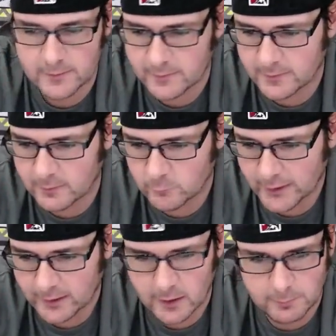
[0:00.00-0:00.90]
Um, we got
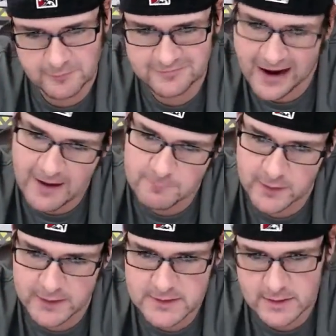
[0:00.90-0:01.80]
so five the,
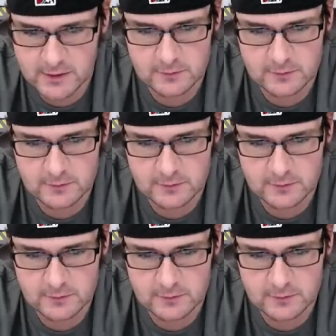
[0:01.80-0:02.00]
minutes. You guy,